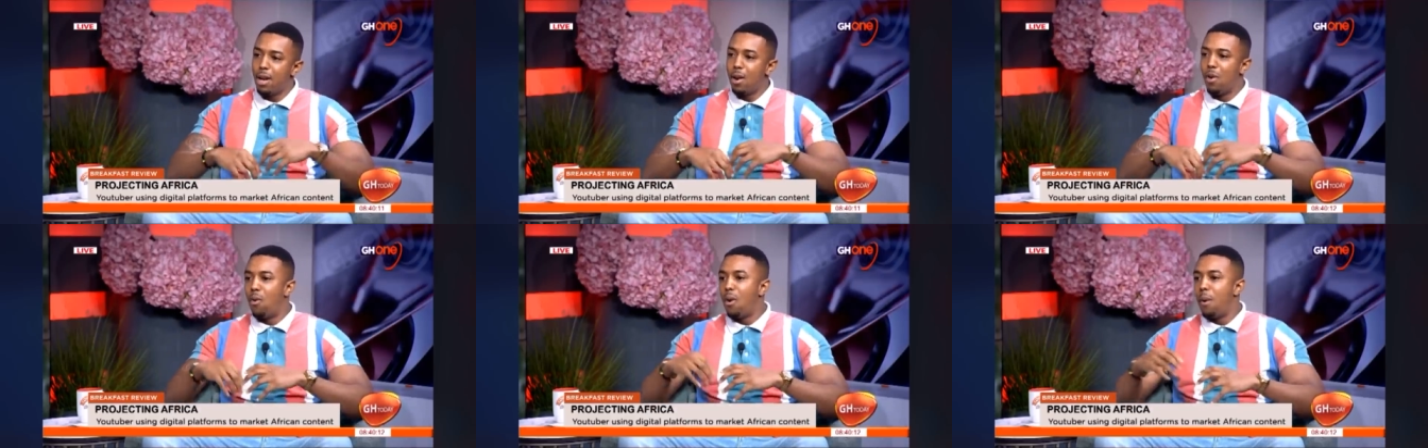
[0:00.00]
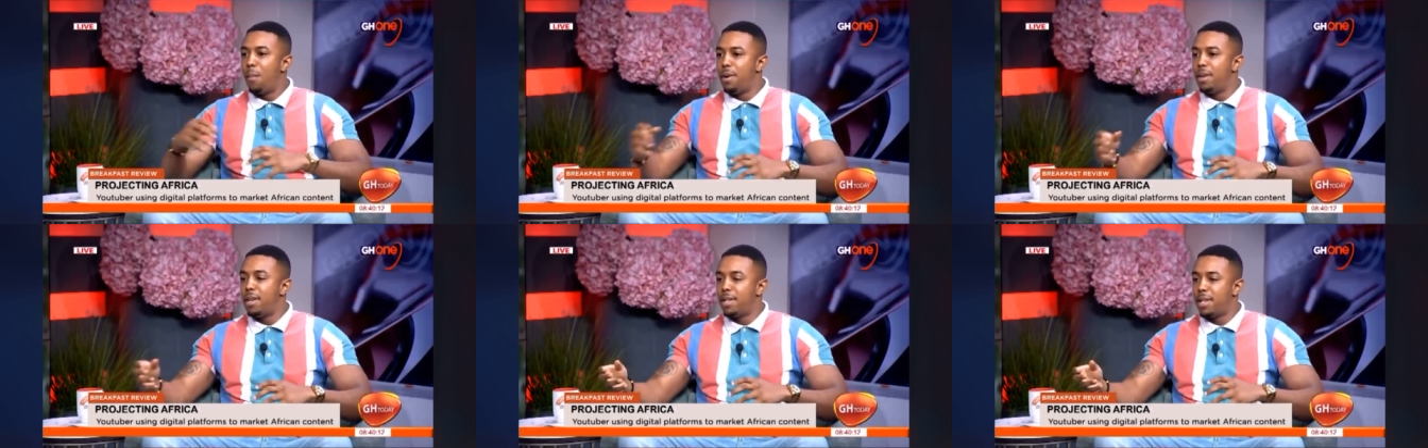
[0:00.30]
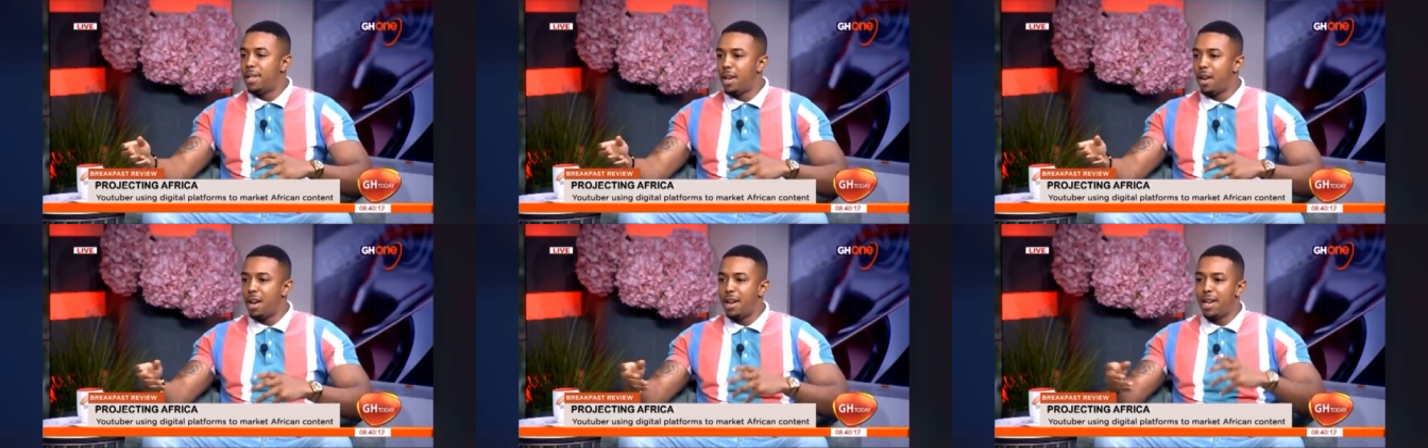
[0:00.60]
one business
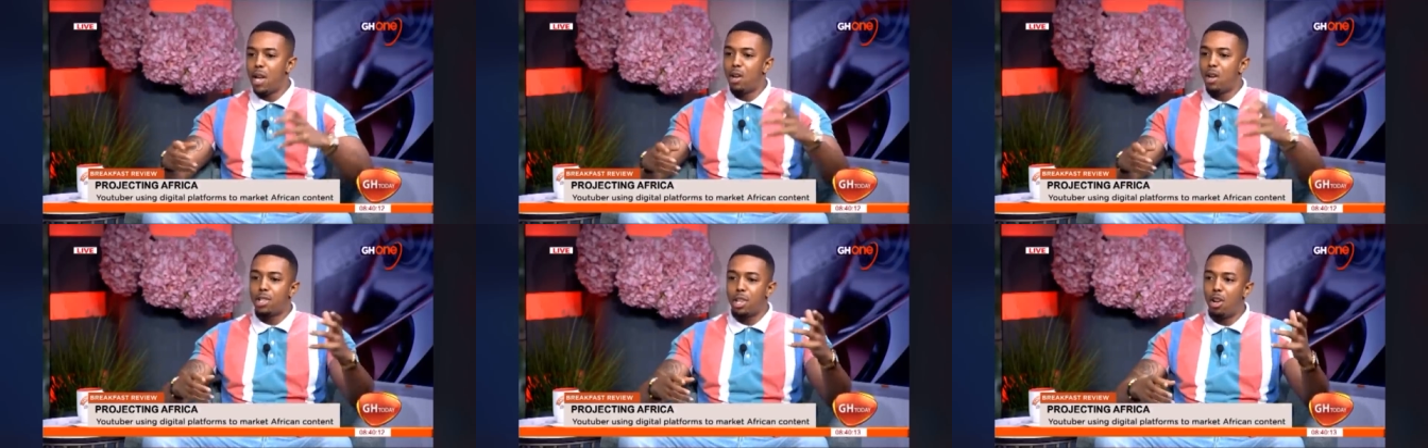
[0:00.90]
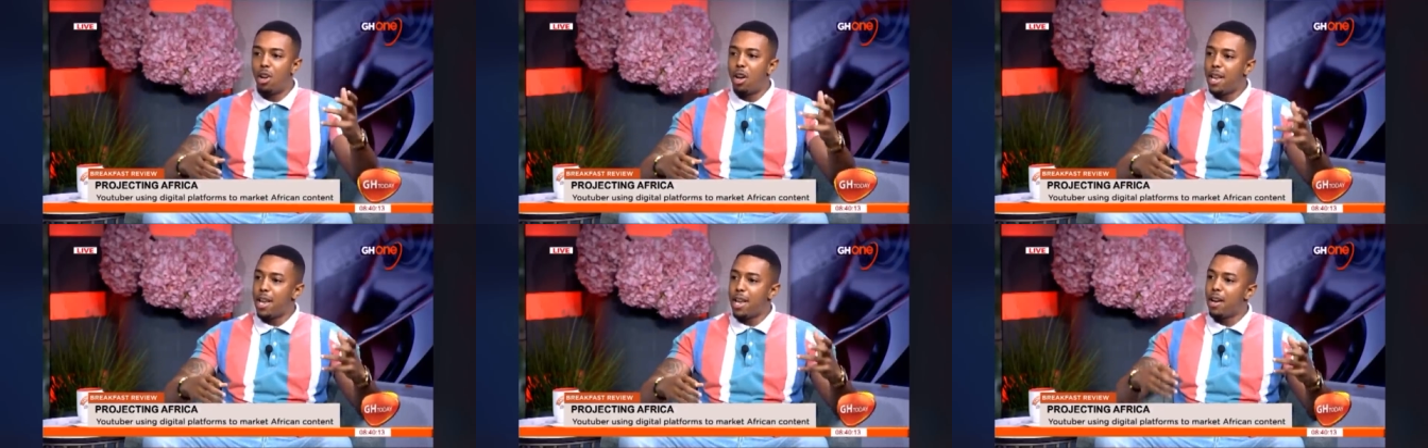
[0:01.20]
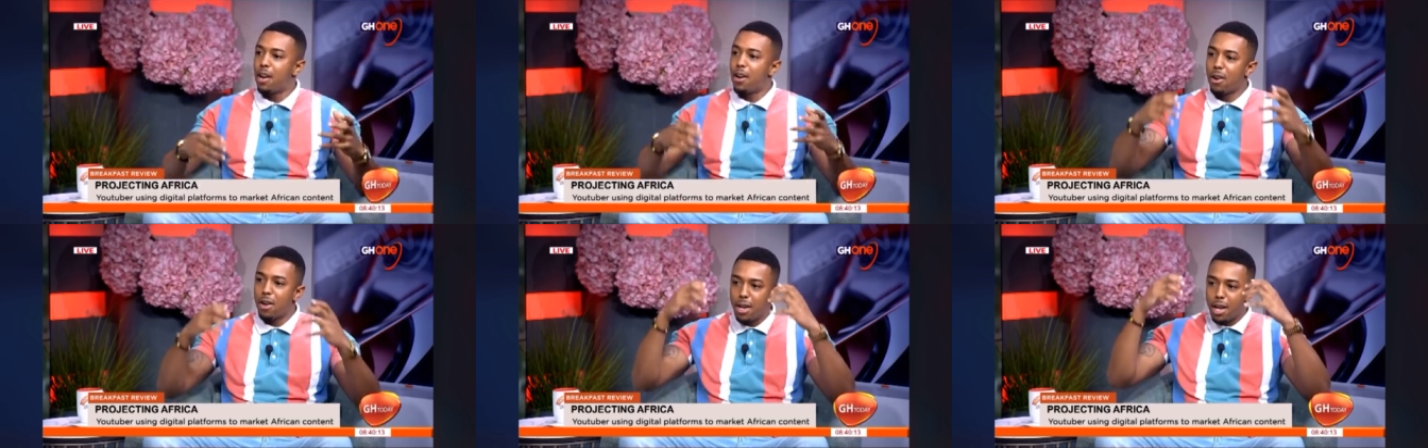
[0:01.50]
here, a nail salon
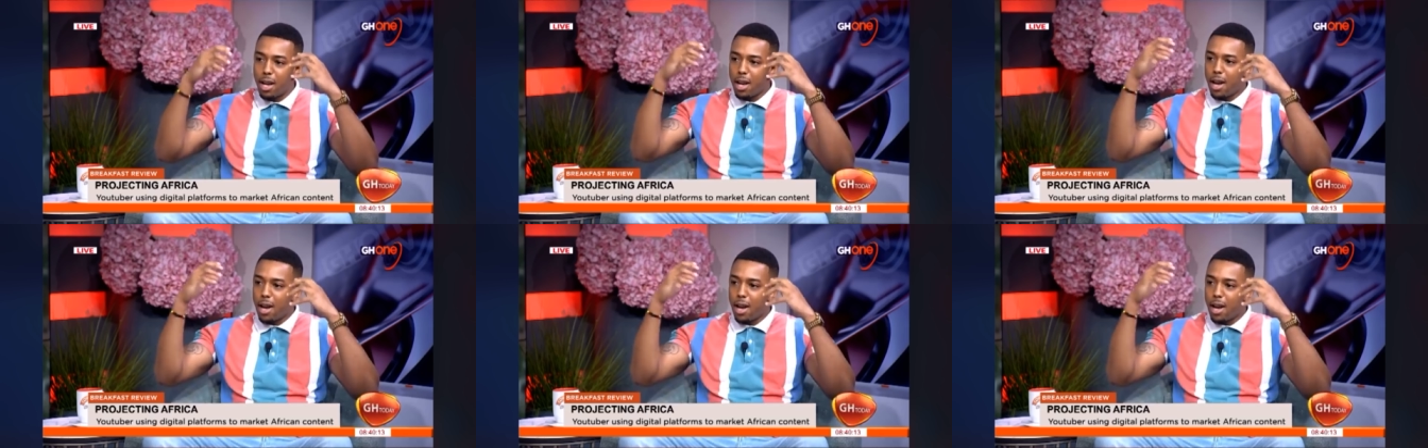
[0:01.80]
here,